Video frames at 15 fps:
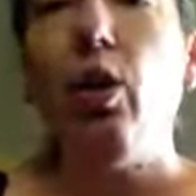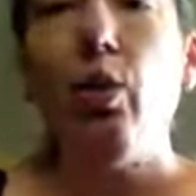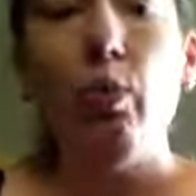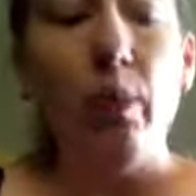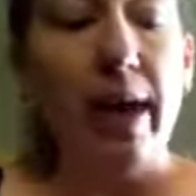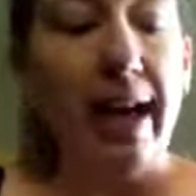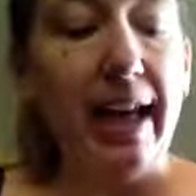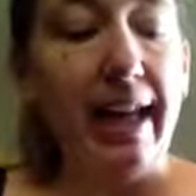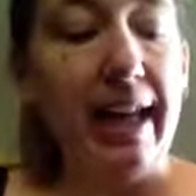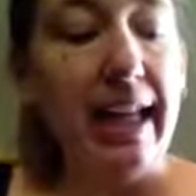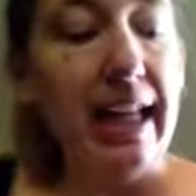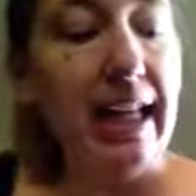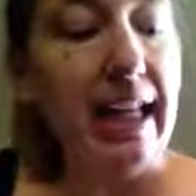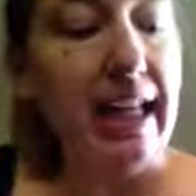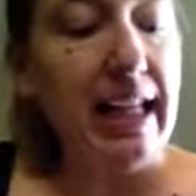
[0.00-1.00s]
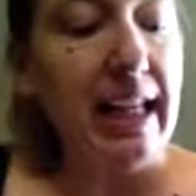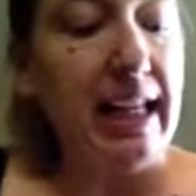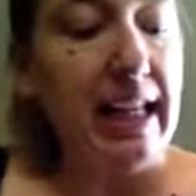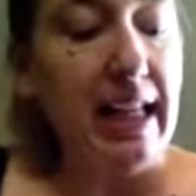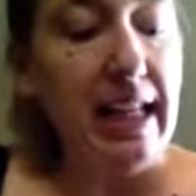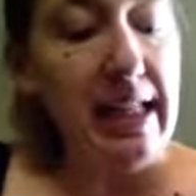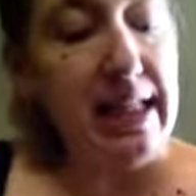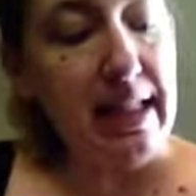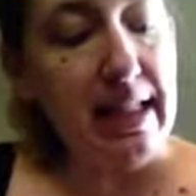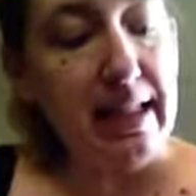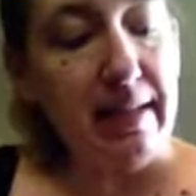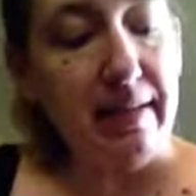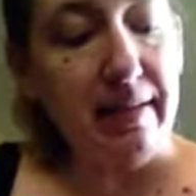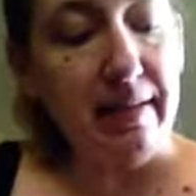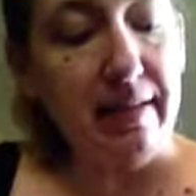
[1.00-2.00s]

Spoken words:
When he eats,